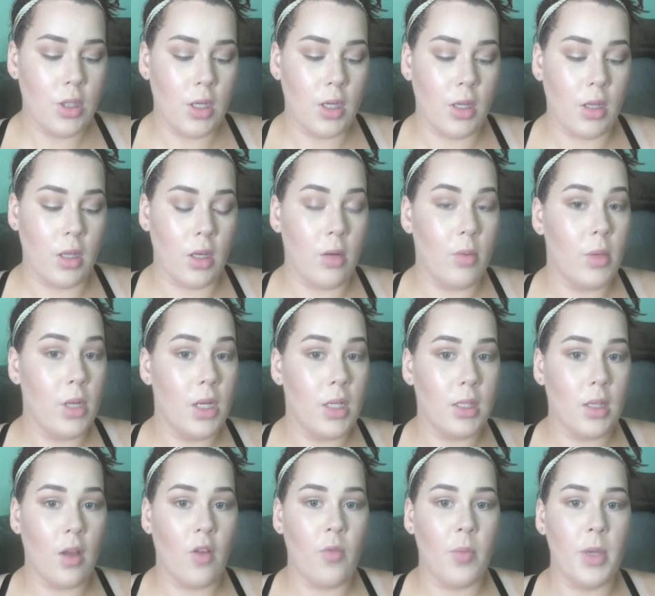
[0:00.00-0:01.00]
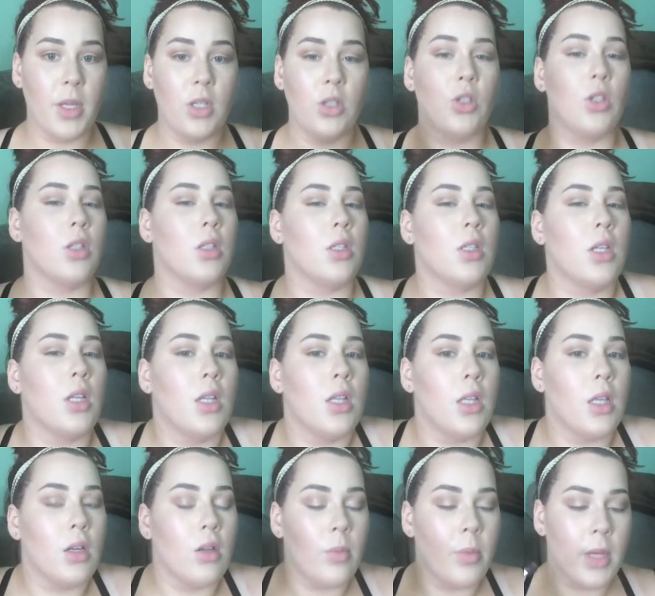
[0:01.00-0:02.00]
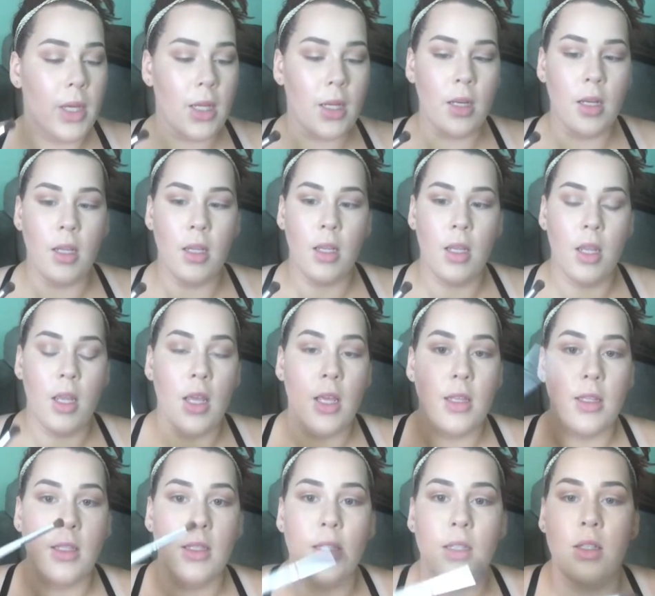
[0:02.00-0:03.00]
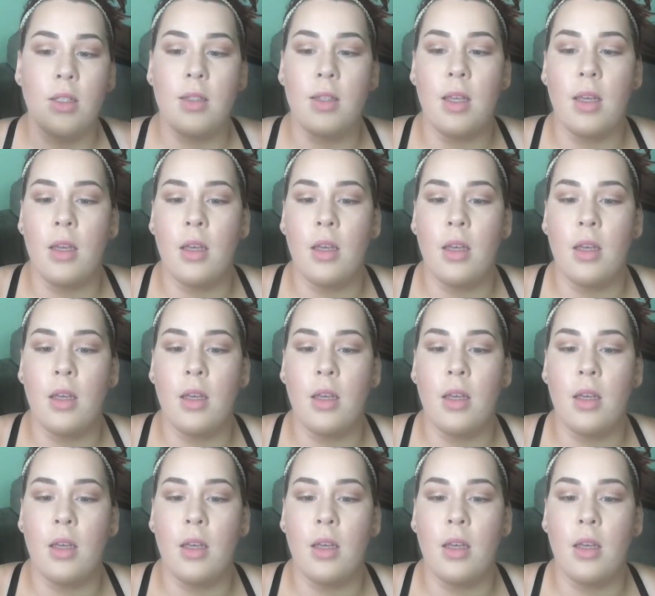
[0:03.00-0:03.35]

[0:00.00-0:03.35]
and a little bit of Soft Peach, just a little bit. This is